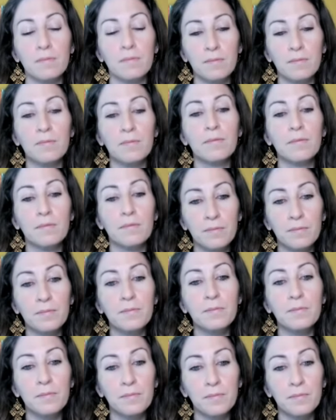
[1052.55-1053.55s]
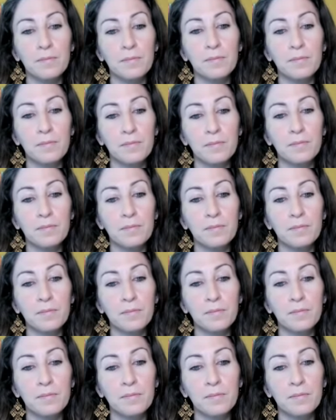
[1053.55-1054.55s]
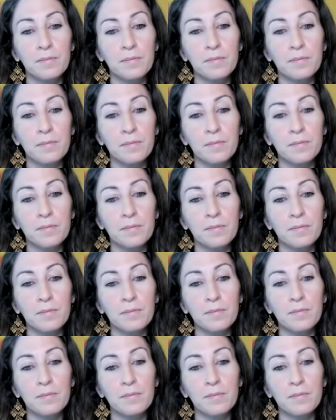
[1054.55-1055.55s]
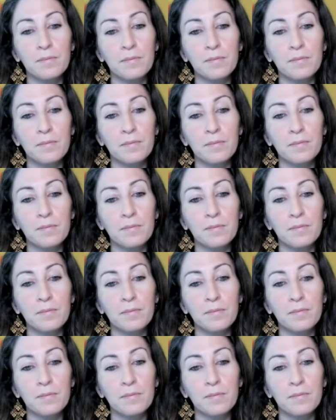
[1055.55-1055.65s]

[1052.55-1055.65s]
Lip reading: The person shown says nothing.